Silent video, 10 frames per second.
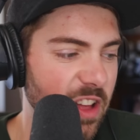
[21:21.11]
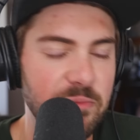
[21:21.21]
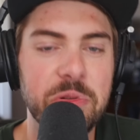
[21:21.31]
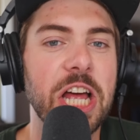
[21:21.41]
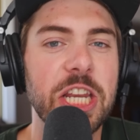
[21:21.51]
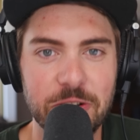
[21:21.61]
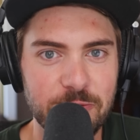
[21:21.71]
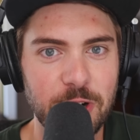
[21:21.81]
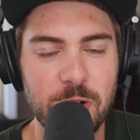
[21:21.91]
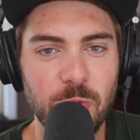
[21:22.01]
have plenty of
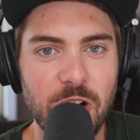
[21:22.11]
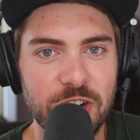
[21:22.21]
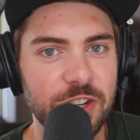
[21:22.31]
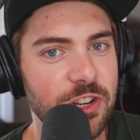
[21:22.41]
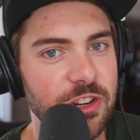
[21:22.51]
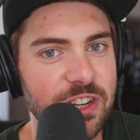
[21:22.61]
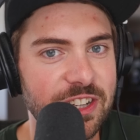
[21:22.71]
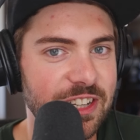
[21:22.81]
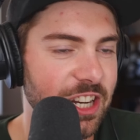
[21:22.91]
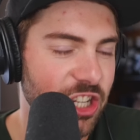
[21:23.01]
freaking water, dude.
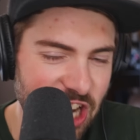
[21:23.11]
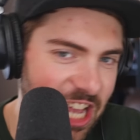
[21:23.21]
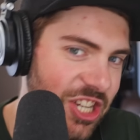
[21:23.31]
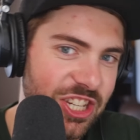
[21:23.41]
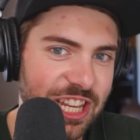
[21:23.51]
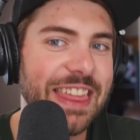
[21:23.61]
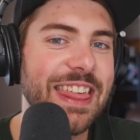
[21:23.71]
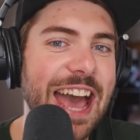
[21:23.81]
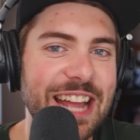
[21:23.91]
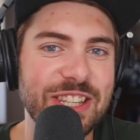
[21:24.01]
And it changes like
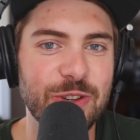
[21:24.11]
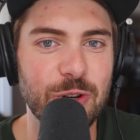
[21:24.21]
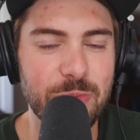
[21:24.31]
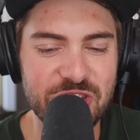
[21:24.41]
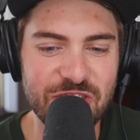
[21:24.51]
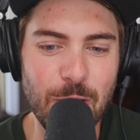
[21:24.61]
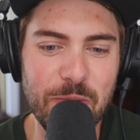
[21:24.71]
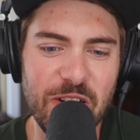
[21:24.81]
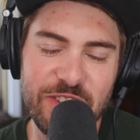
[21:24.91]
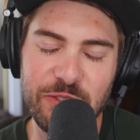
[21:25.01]
that too. It'll be so
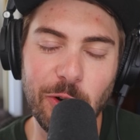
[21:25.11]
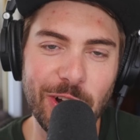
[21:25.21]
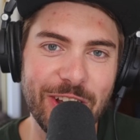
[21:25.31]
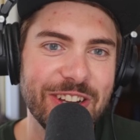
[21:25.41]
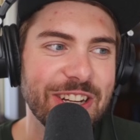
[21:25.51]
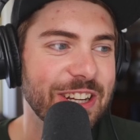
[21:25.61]
perfect for you.